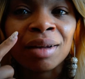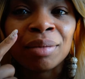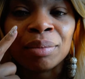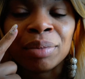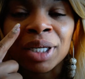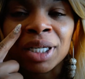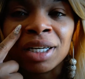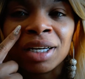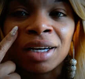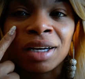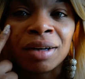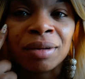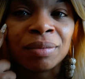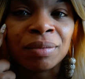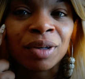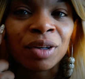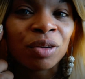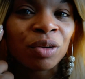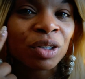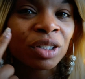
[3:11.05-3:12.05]
But,
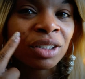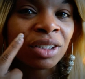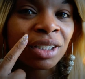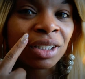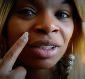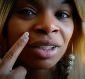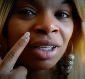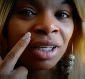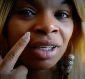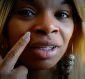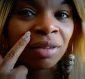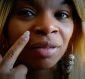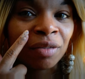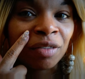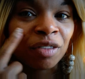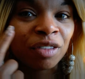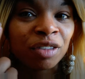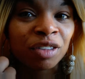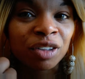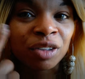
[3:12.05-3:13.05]
um, of course, it, it
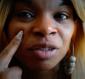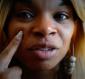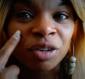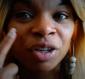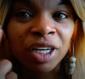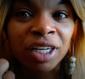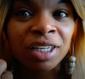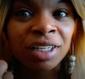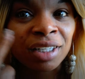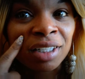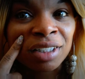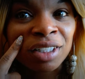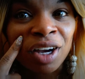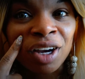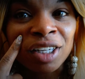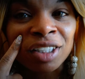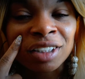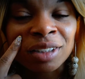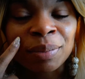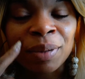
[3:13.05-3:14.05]
created a
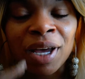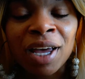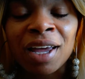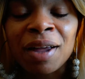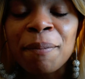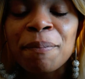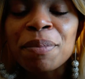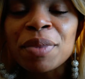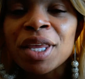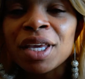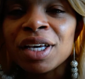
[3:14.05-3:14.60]
dark spot.